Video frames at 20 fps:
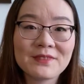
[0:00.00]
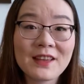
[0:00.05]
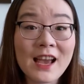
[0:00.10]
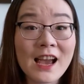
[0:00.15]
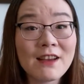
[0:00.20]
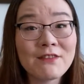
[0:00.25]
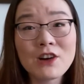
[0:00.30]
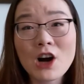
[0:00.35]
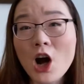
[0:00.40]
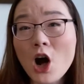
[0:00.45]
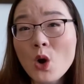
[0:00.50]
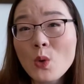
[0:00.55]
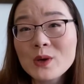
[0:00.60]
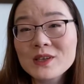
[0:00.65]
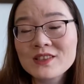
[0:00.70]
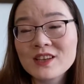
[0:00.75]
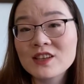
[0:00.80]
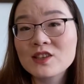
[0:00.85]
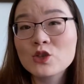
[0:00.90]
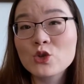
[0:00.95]
I've
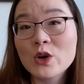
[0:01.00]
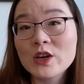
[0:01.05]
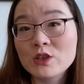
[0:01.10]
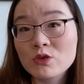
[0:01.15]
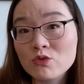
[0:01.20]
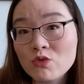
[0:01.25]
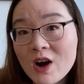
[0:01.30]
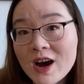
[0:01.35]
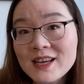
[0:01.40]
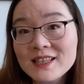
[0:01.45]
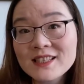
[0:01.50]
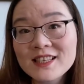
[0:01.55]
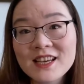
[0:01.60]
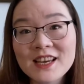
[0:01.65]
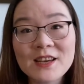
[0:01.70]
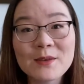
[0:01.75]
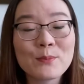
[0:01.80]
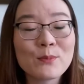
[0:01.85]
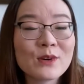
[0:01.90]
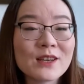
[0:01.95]
always enjoyed
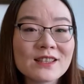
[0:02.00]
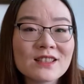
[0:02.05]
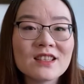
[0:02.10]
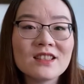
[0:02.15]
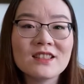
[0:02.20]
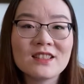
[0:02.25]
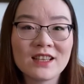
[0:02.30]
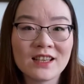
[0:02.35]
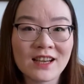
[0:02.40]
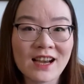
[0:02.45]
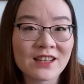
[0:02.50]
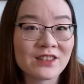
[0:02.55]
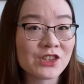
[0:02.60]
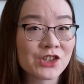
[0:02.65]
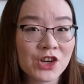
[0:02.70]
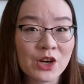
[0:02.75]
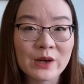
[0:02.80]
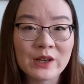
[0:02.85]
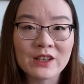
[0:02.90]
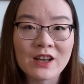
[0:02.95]
writing, presenting, and
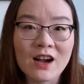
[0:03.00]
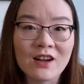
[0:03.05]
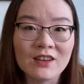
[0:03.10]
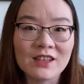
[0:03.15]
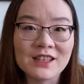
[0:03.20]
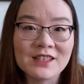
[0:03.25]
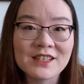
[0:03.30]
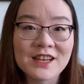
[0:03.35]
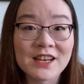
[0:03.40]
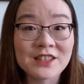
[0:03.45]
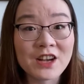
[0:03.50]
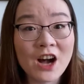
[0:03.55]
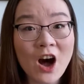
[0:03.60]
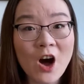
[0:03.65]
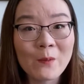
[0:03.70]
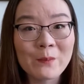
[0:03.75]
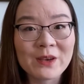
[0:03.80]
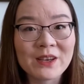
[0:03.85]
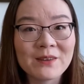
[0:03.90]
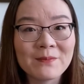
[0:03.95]
sharing knowledge as a
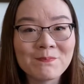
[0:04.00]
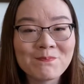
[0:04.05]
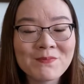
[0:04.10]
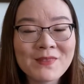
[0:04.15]
hobby.